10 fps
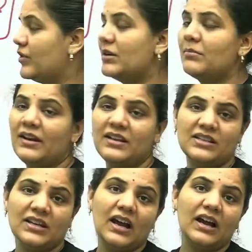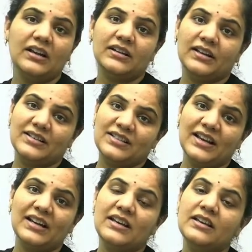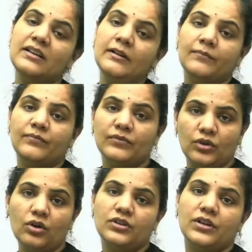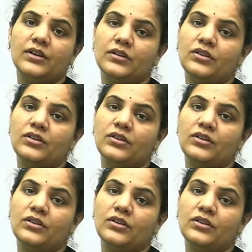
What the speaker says: 1 minus n are exactly not